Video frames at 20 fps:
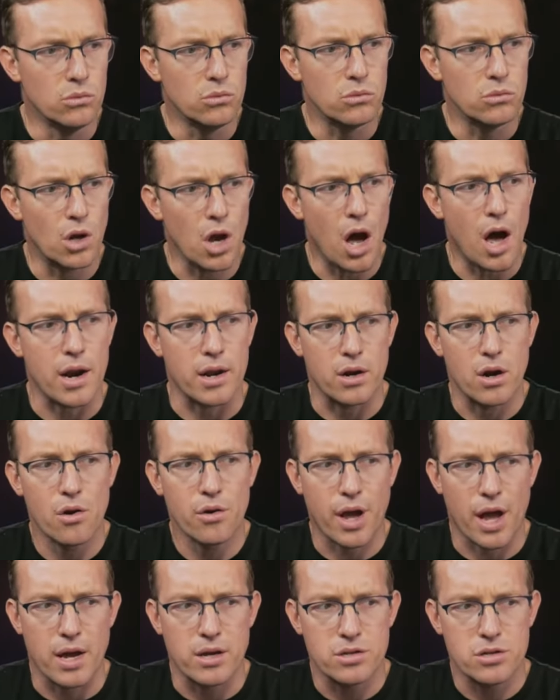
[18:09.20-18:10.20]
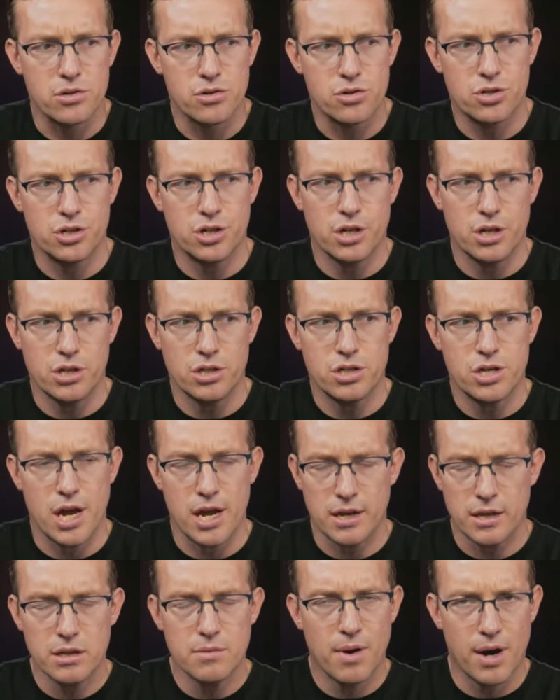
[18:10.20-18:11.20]
Got it. Okay. So she's
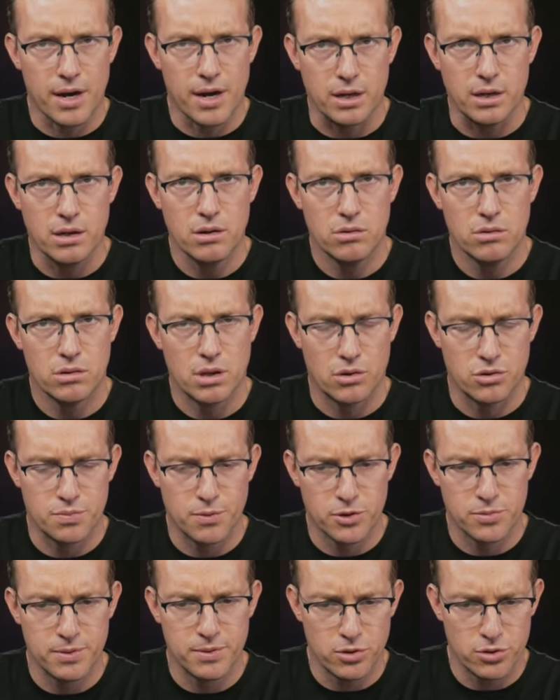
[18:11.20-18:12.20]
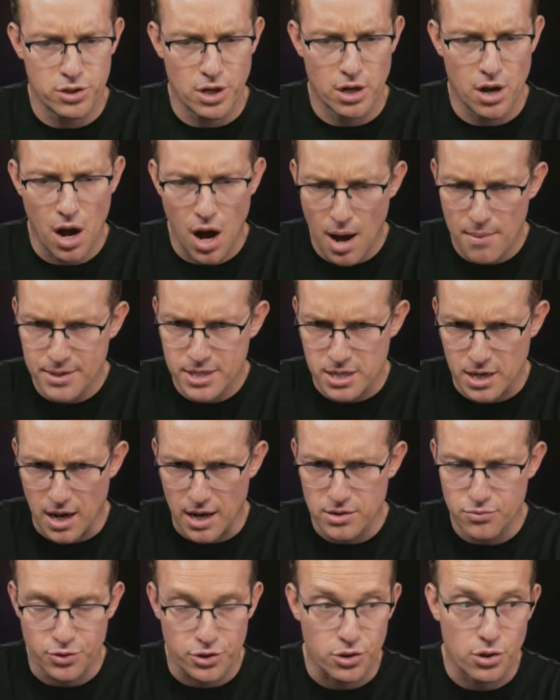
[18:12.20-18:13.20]
taking the money that was supposed to be used on
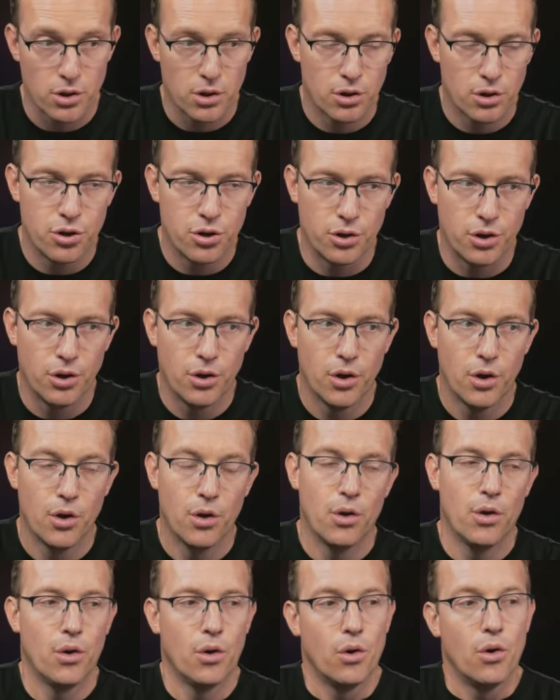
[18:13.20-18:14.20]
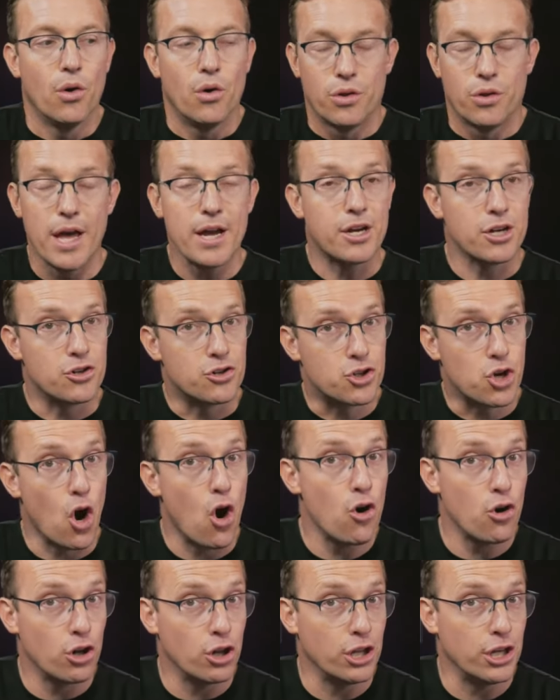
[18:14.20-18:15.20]
homicides, which they could
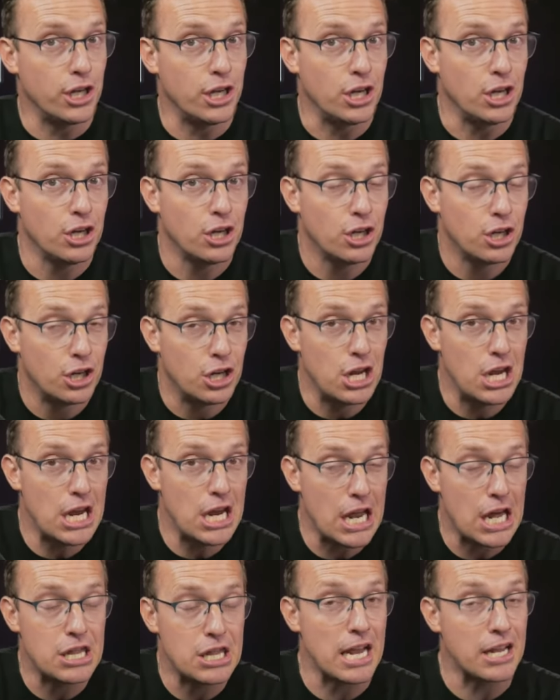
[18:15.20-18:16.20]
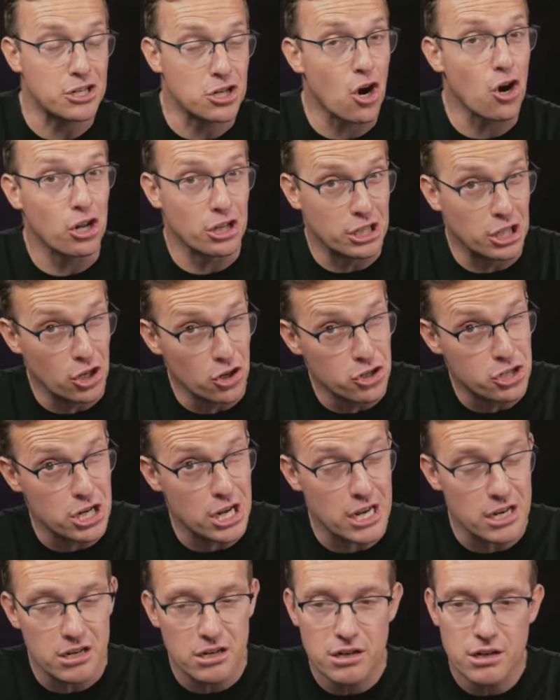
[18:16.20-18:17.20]
totally use
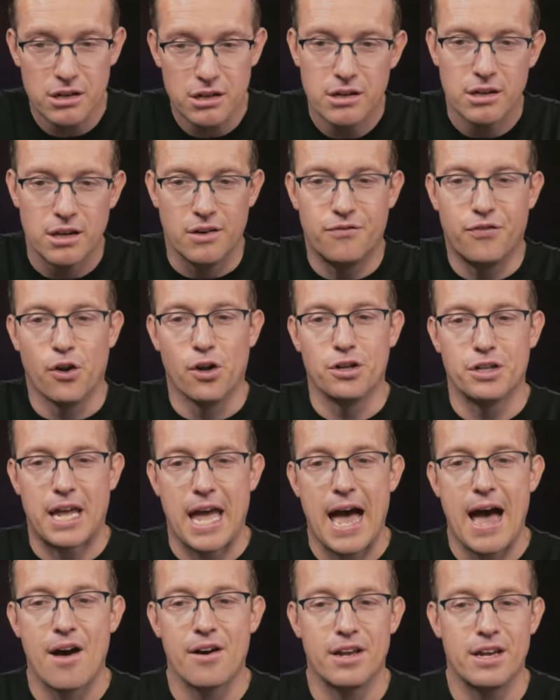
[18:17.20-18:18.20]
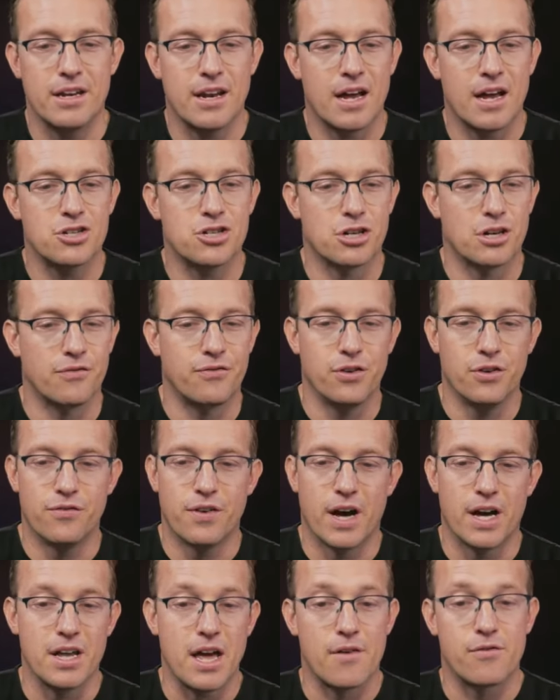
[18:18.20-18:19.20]
it in Fulton County. Not sure if you've
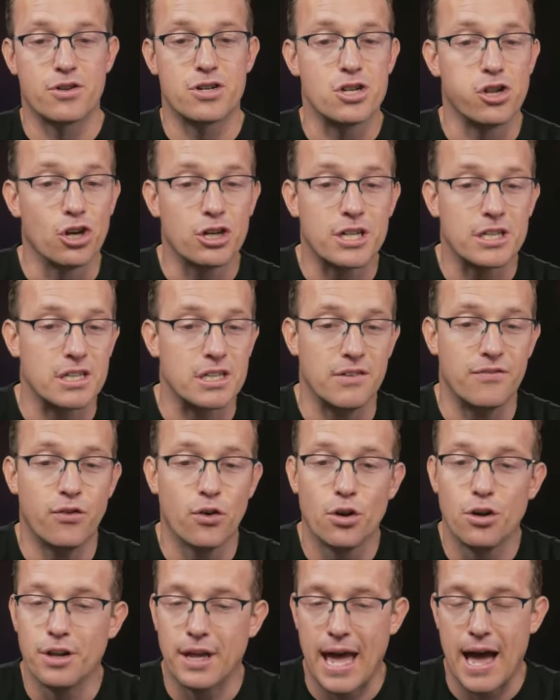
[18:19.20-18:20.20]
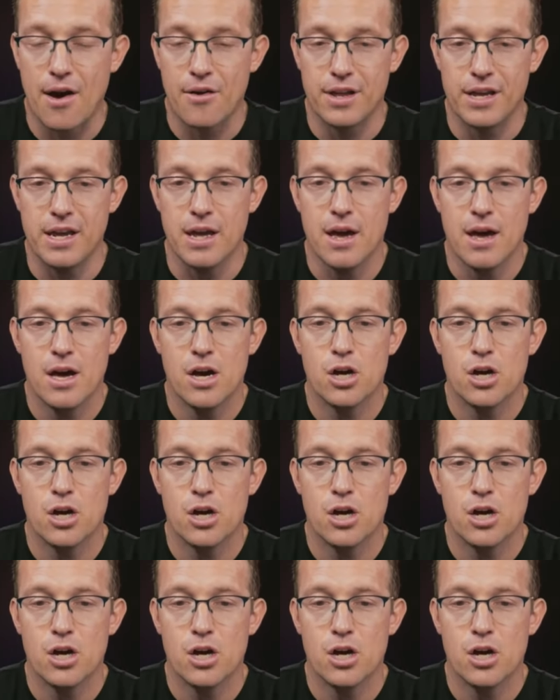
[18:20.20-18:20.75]
ever looked at the Fulton County